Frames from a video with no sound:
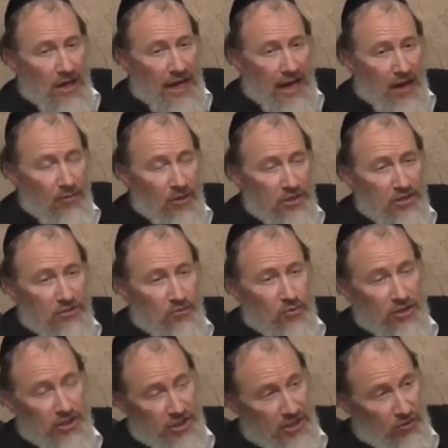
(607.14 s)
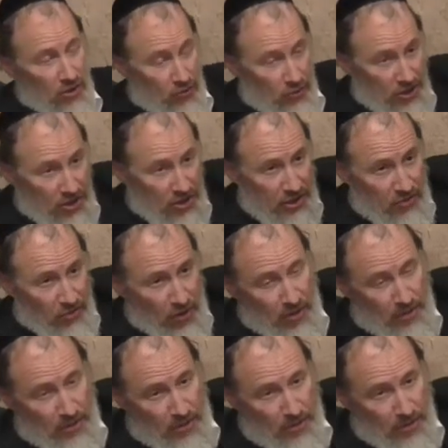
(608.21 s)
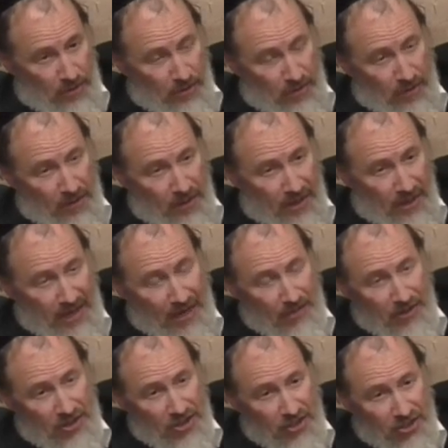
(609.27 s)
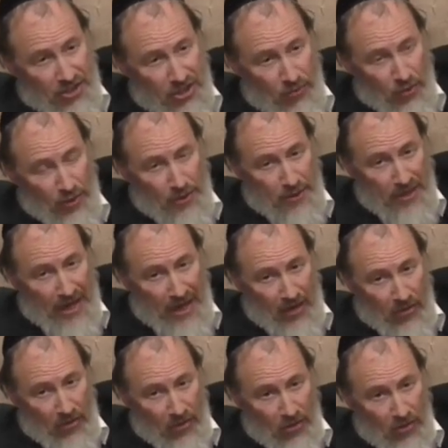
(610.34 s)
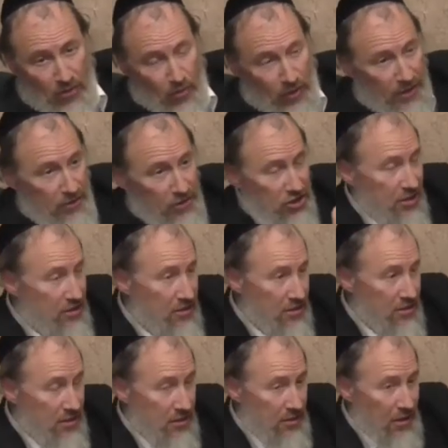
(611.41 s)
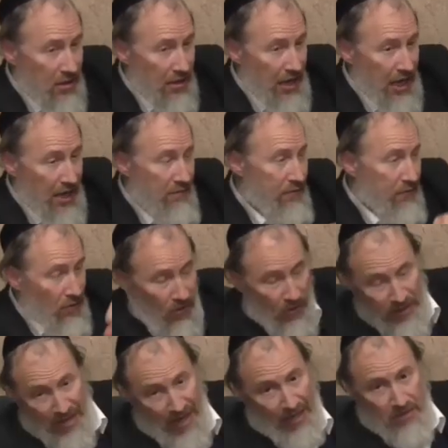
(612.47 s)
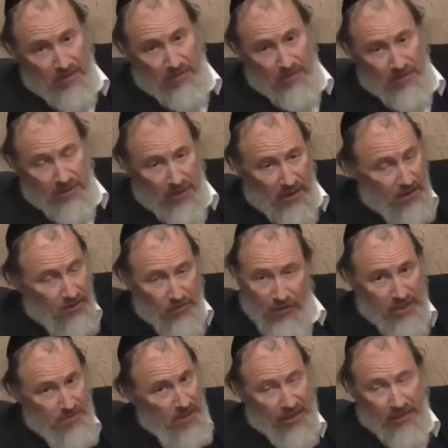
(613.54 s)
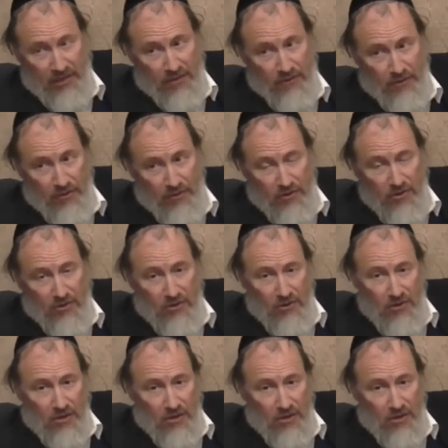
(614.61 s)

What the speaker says: How much was she originally worth, and how much is she worth now, whether she's alive or not? It doesn't really make a difference.